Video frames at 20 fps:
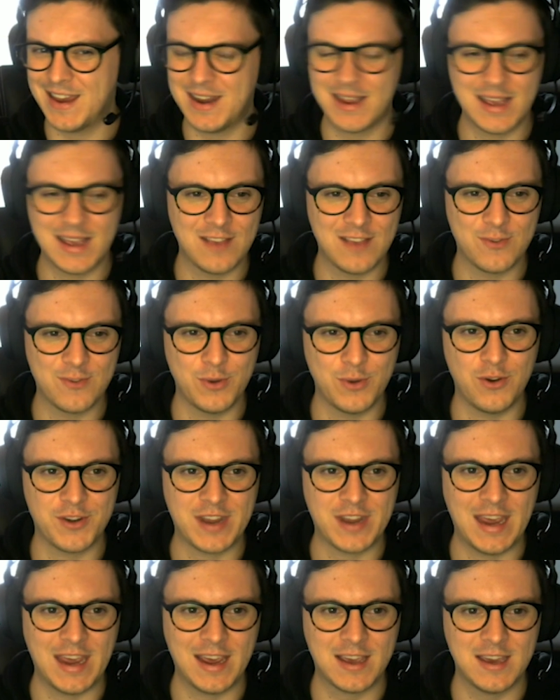I guess, when you're
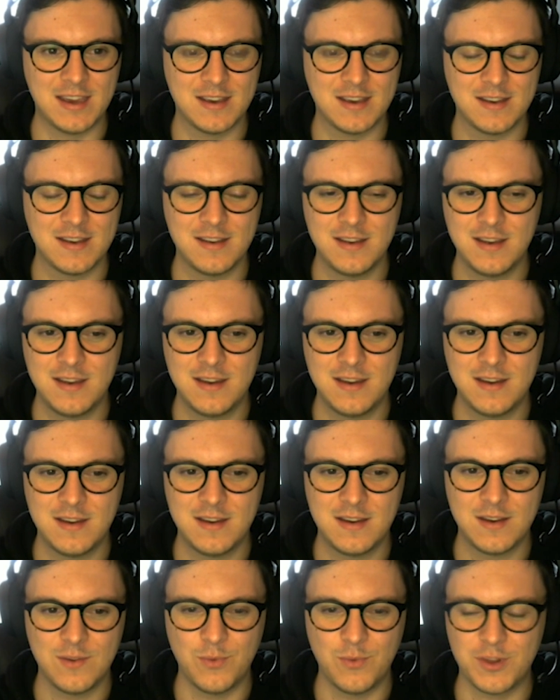attacking,
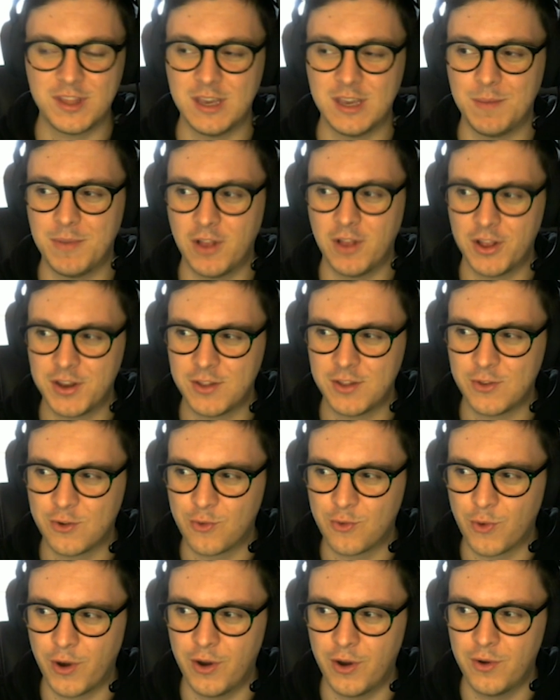with the ability to
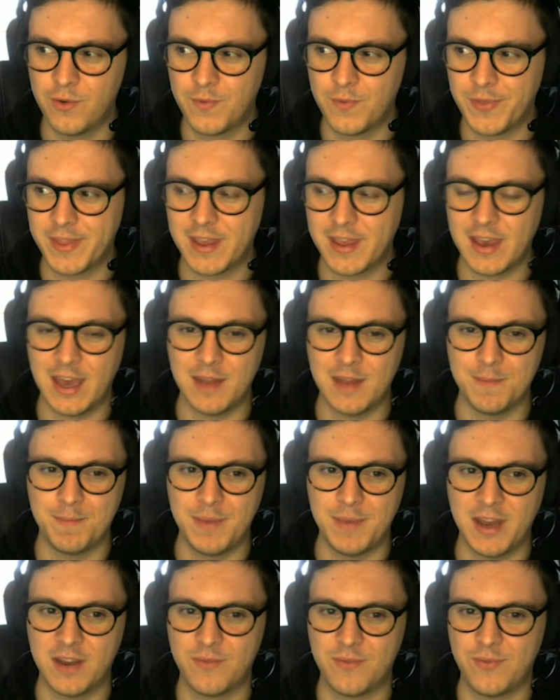grow and
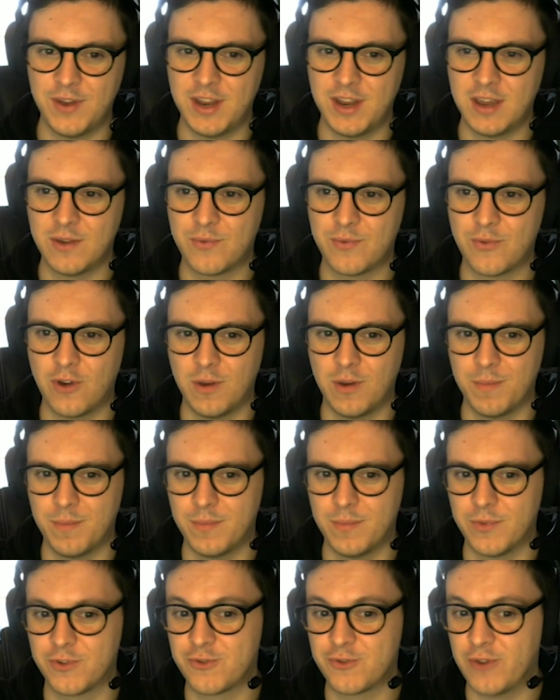benefiting from
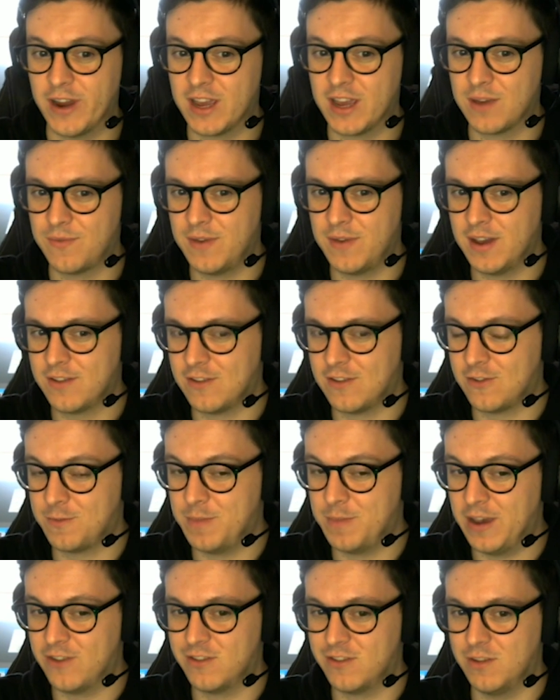strike effects,
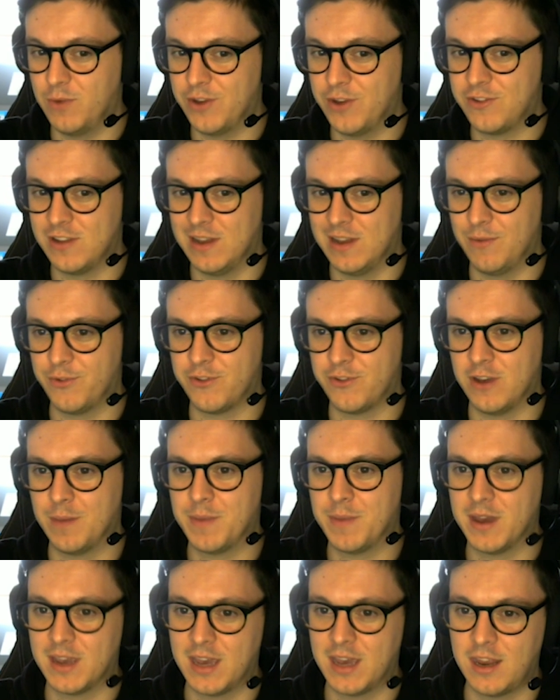especially once he levels up
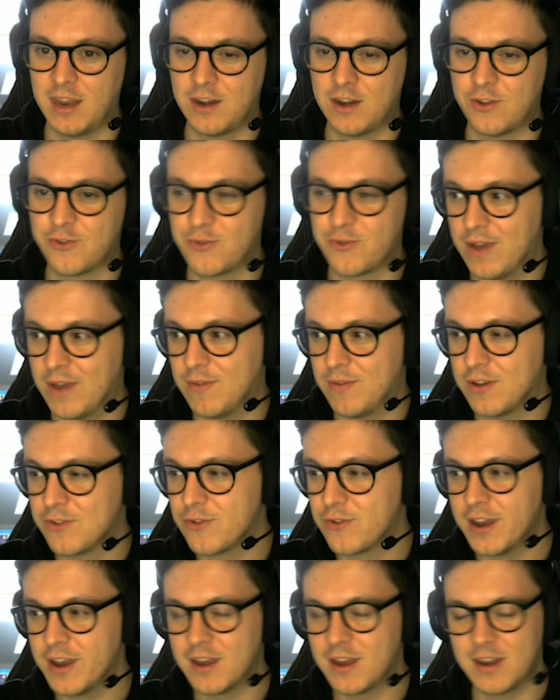and getting the strafing
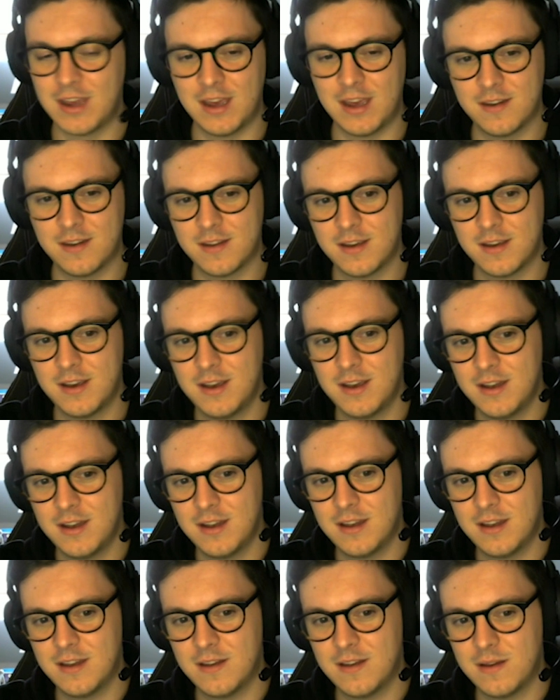strike in hand,
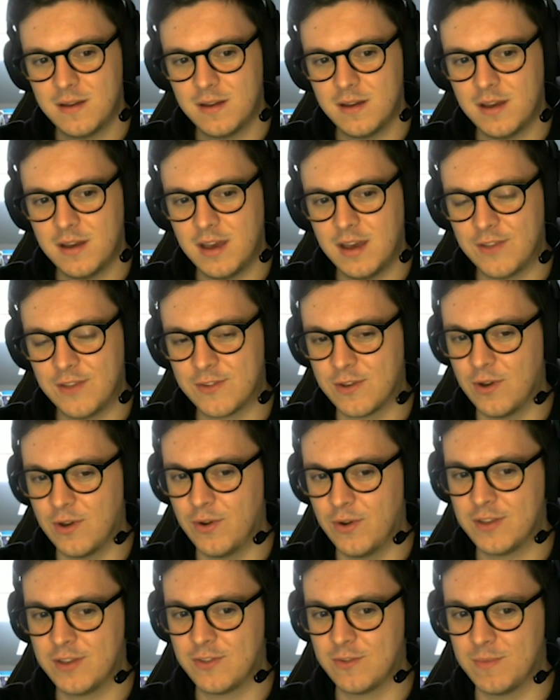is
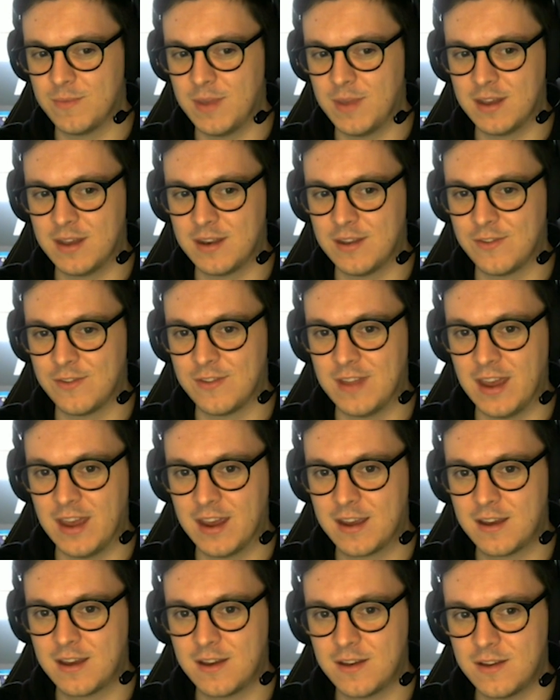going to make this
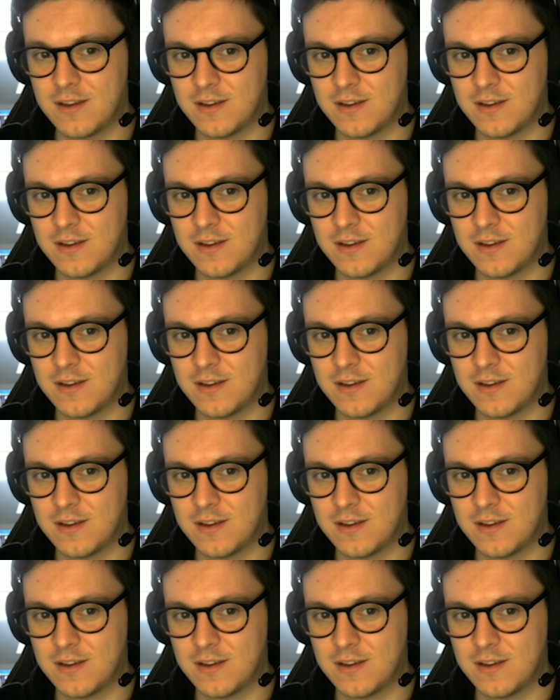deck